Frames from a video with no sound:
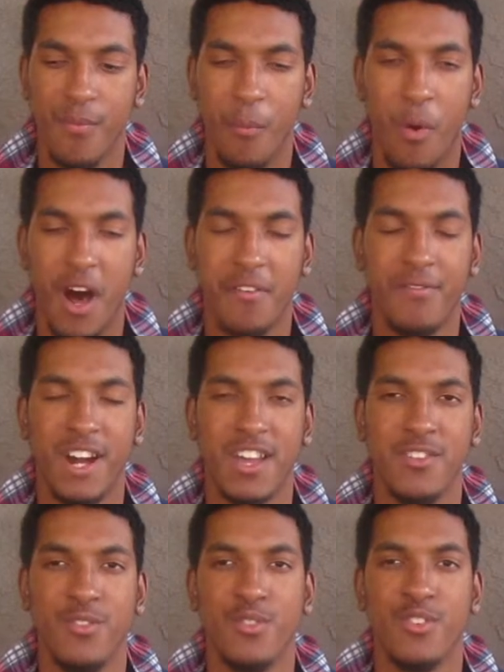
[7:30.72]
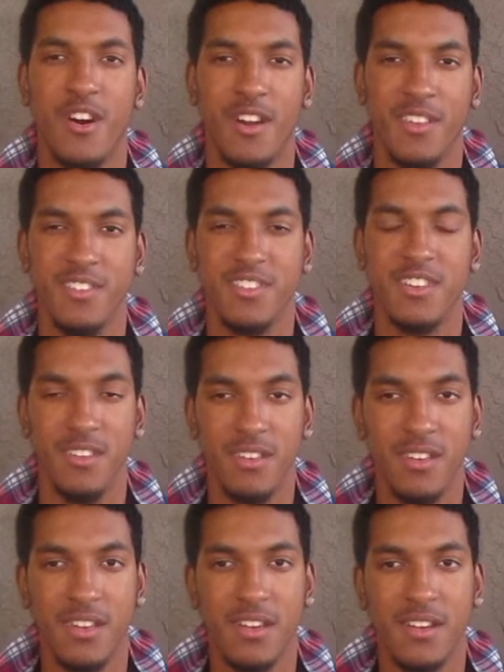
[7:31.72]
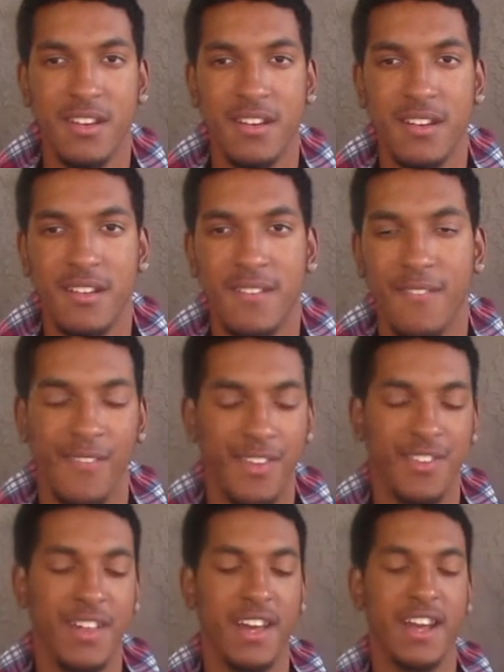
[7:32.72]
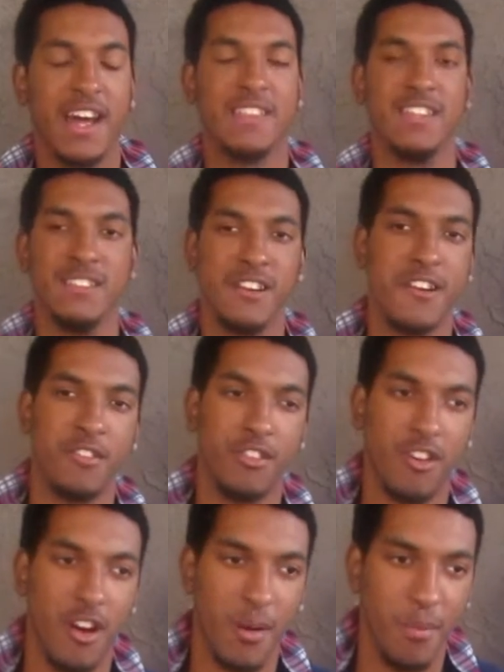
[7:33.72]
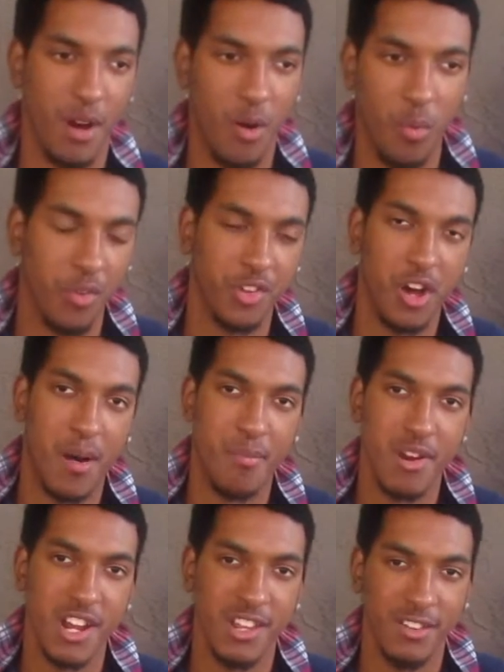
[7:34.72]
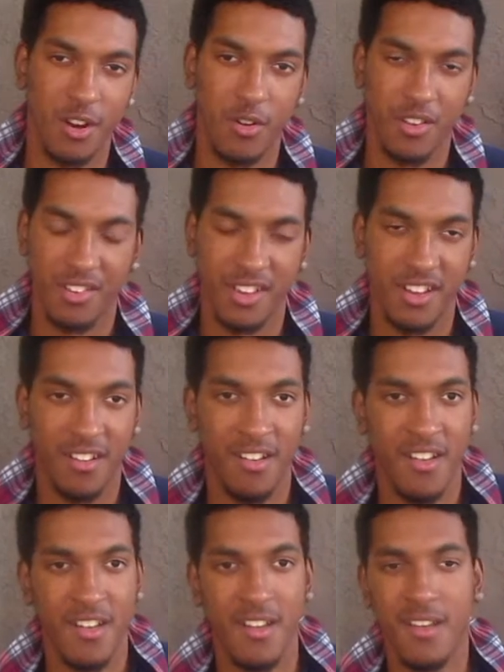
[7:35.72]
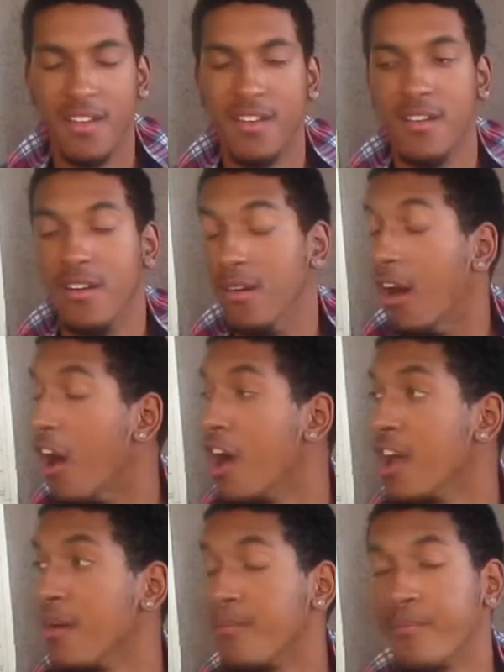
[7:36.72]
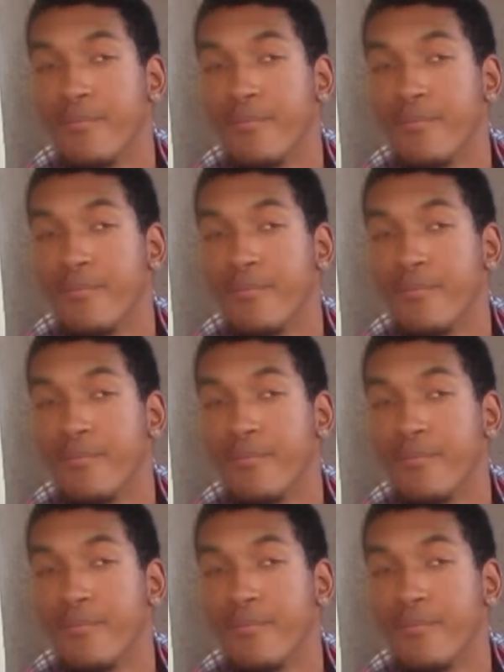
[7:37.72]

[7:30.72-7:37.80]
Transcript: Why the fuck is you talking shit? This nigga got the nerve to talk about, well, Tom Brady's old as hell. All right.